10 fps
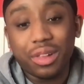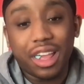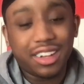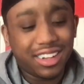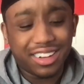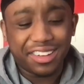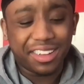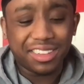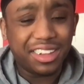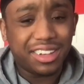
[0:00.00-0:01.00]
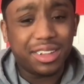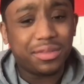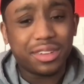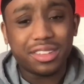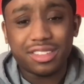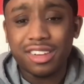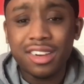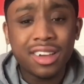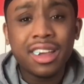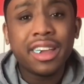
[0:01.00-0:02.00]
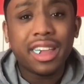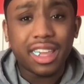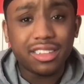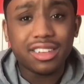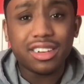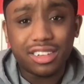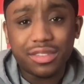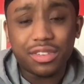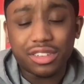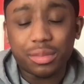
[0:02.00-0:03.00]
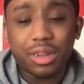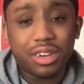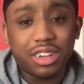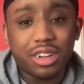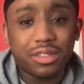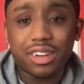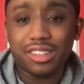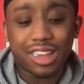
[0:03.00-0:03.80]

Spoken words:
And then elite defense. He's in the defensive player of the year race.